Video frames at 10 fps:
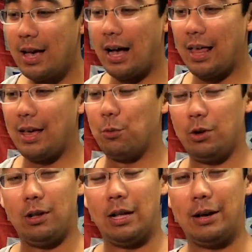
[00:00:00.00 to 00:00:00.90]
that
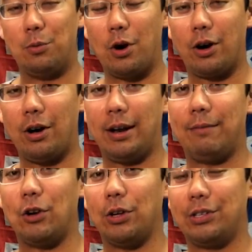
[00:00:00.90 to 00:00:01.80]
we'll work on.
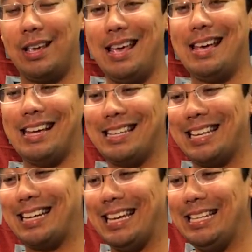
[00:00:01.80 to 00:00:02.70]
I've noticed it is
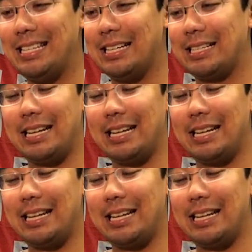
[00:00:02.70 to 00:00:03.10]
getting easier.